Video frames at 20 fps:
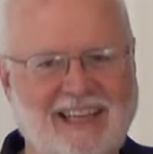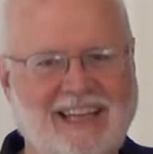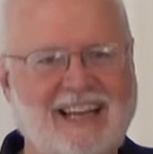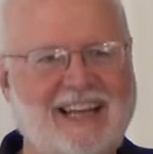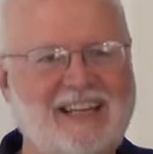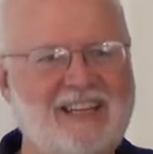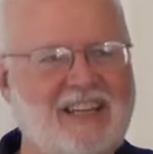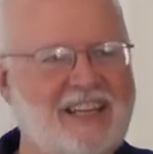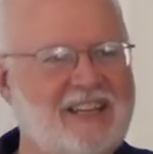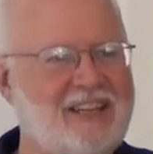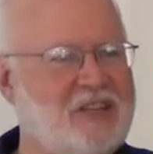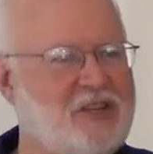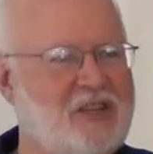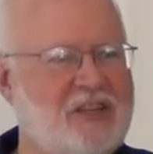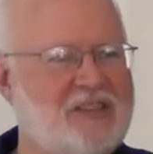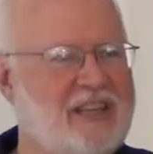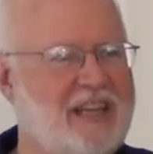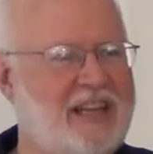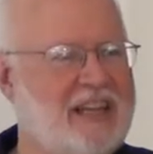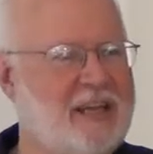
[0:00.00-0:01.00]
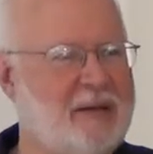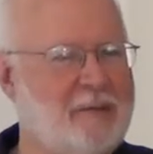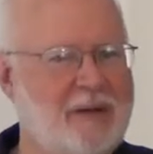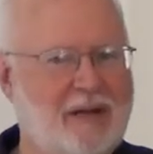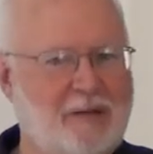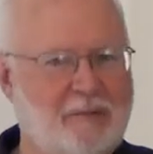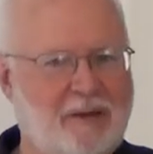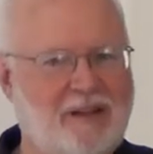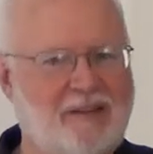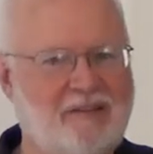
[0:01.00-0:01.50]
That idea that you say
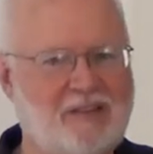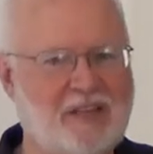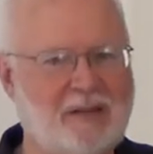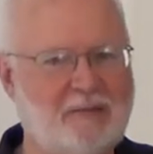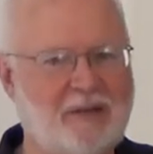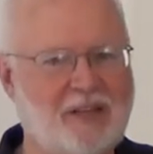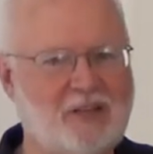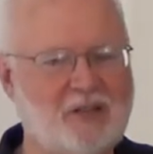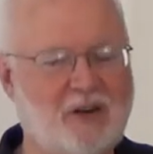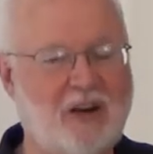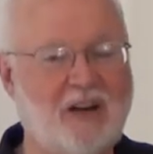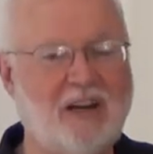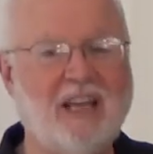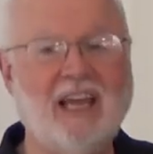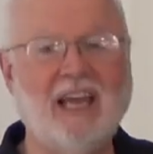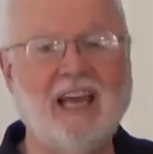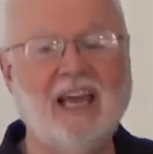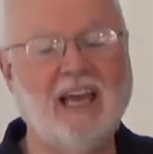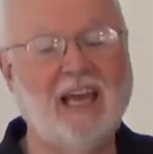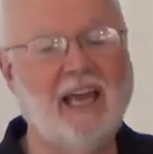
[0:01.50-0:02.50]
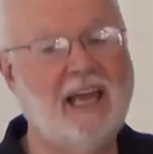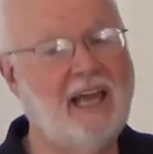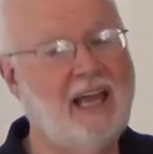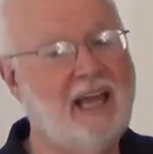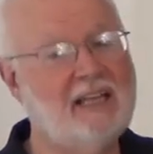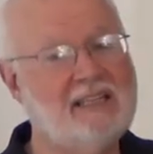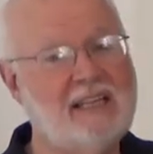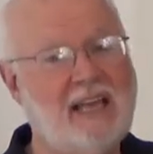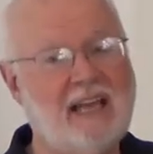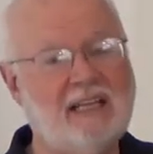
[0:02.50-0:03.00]
that, right? You say, bless her heart.
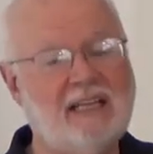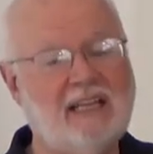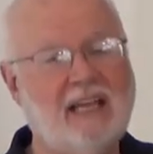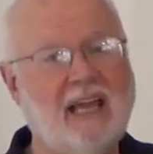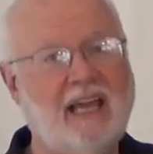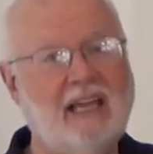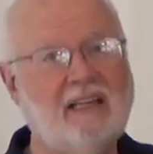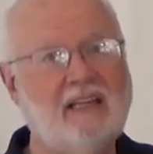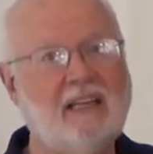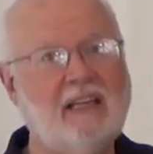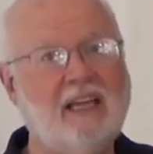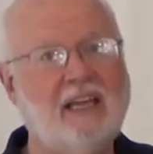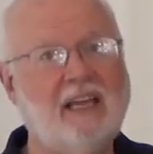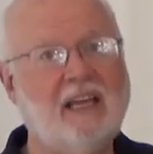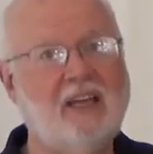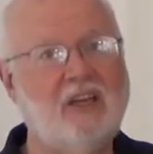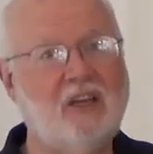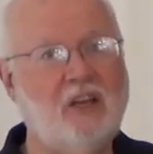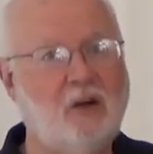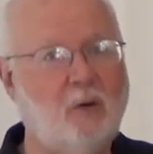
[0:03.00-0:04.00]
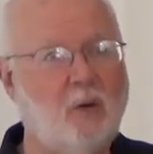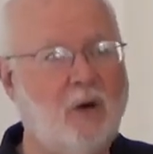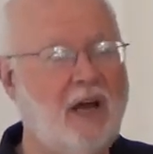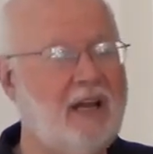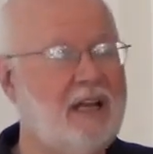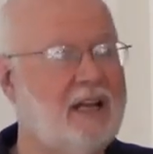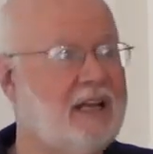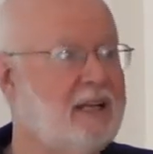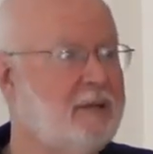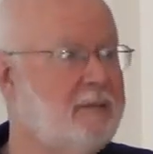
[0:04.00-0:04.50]
Exactly. And you know
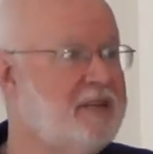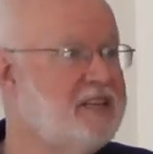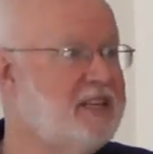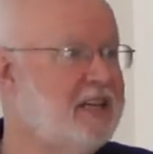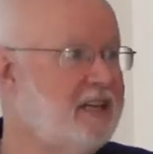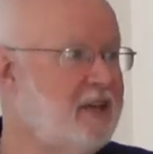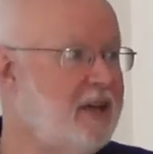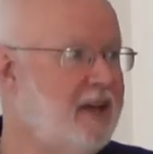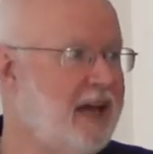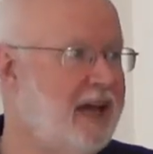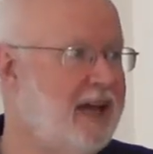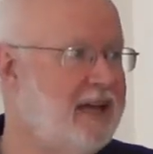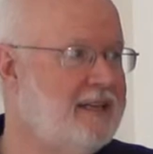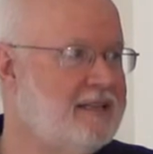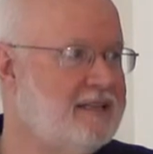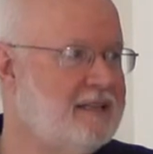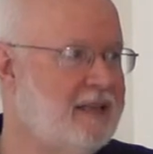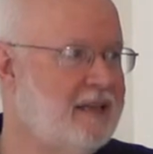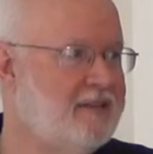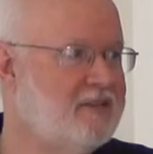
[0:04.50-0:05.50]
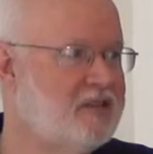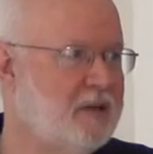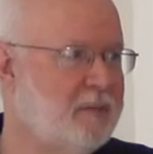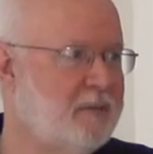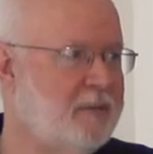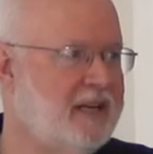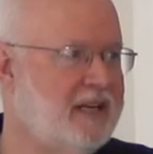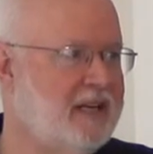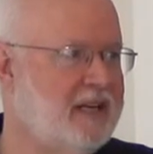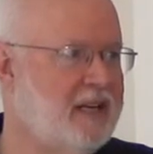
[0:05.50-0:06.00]
what? Let me tell you guys, if
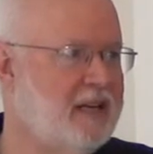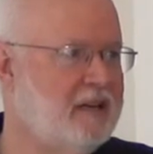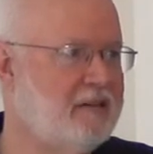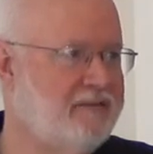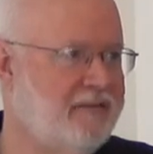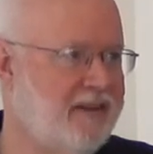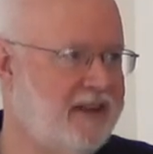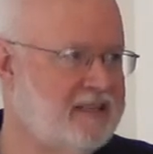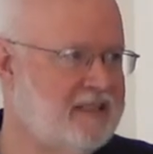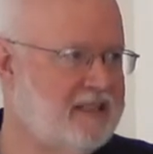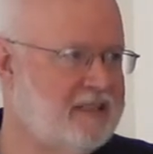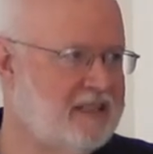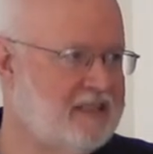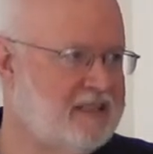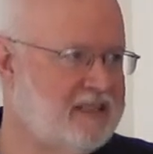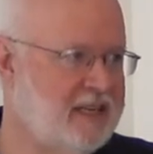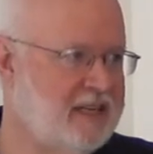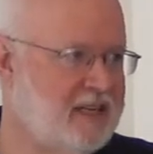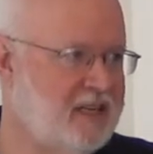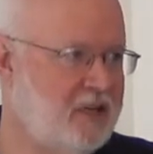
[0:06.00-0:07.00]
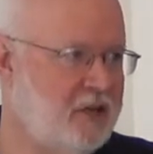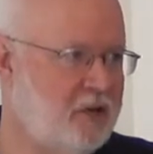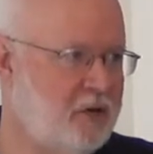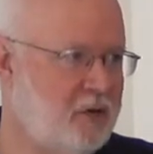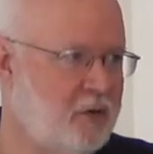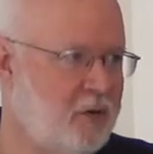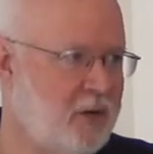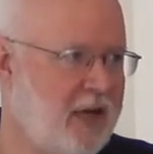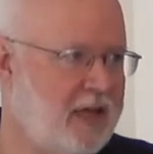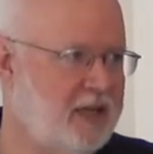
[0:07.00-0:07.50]
somebody confesses a sin to
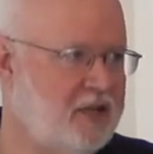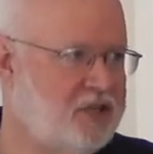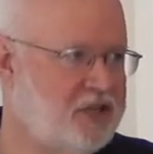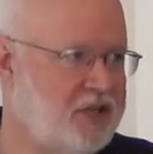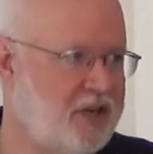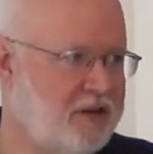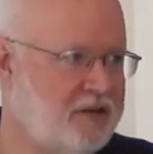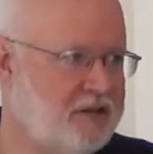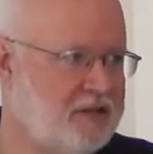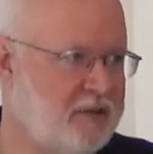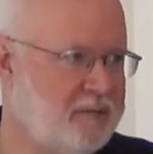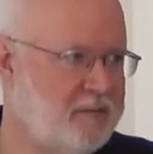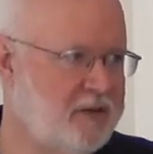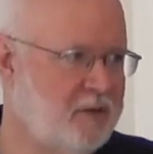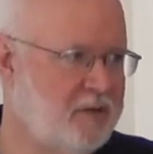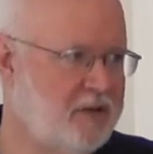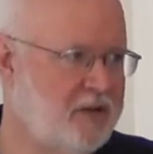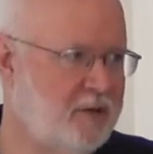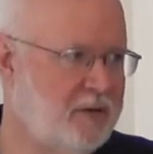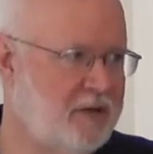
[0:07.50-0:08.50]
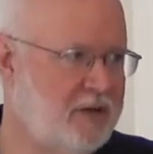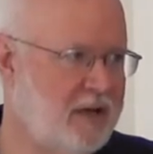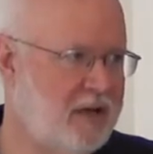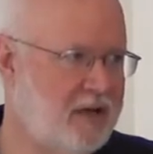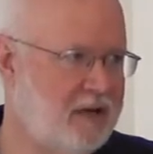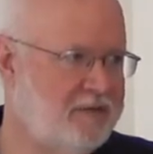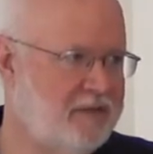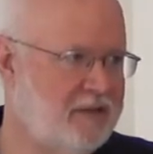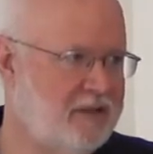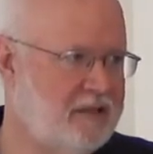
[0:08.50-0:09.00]
you and shares something with you in
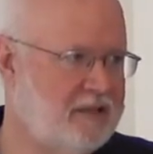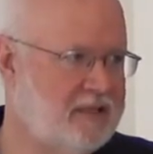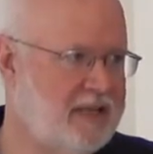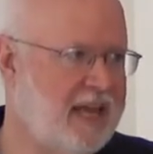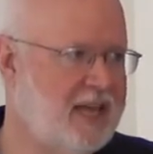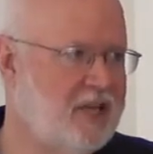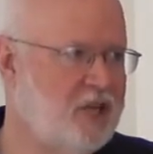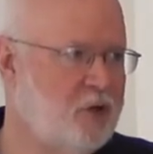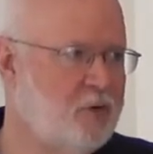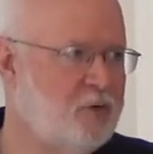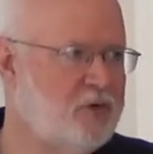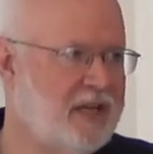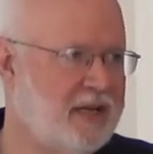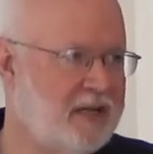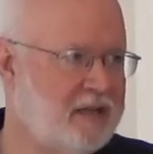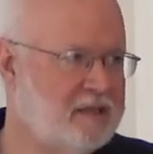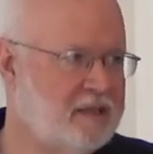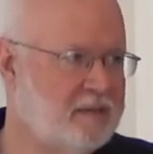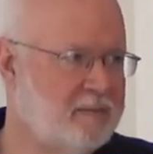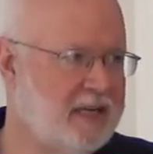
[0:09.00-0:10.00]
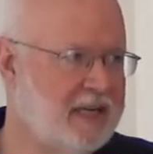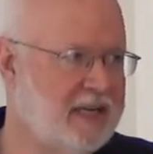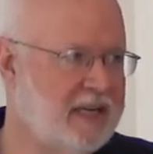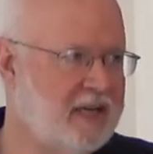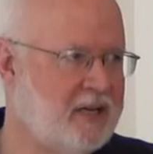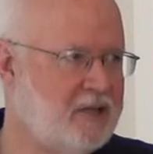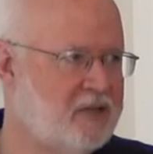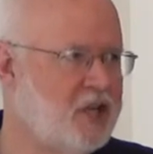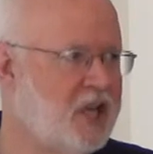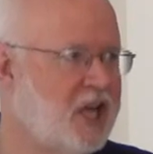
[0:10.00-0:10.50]
confidence and you tell somebody
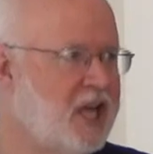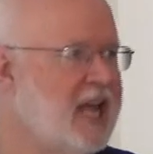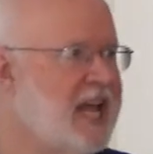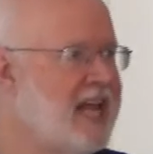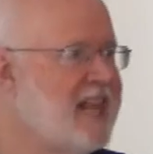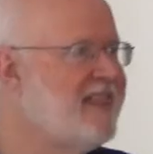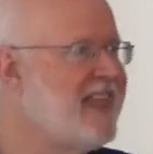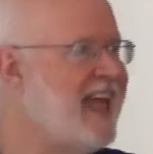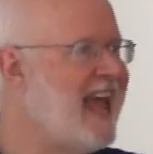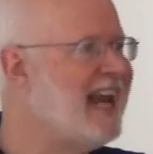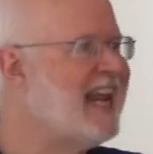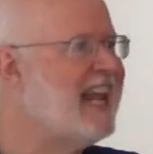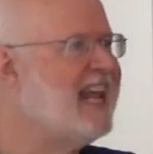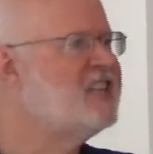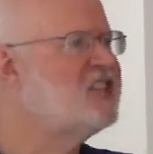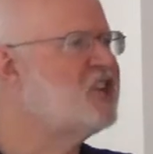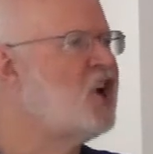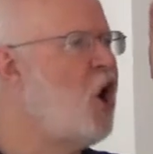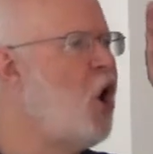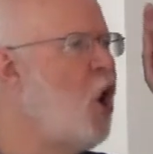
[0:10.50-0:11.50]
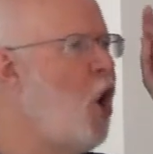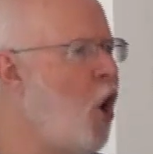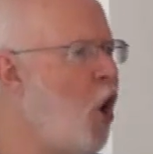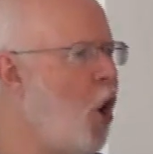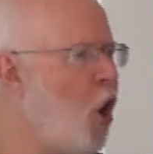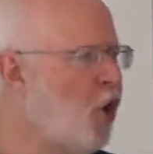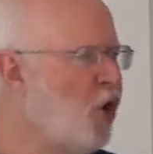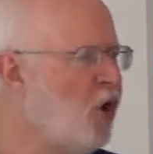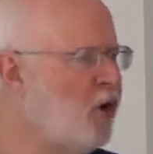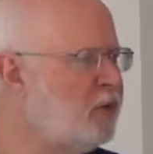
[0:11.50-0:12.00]
else, that is a
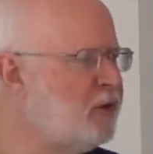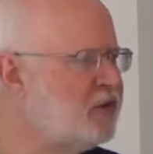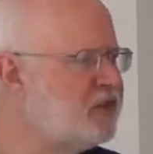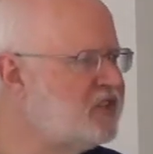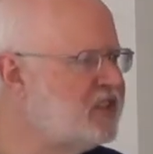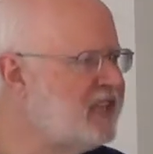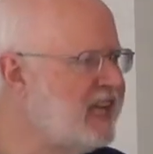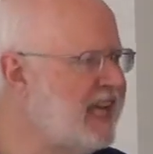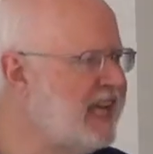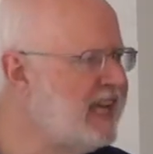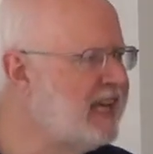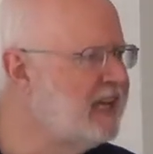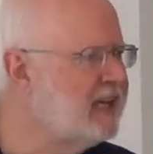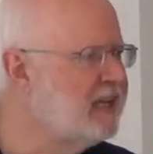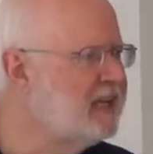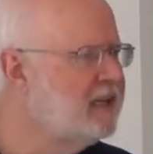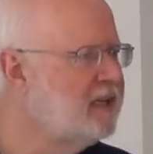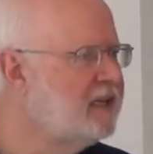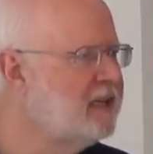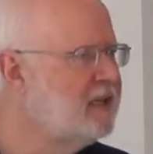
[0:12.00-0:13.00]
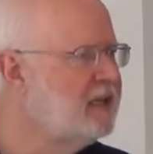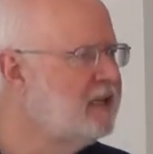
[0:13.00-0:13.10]
horrible sin.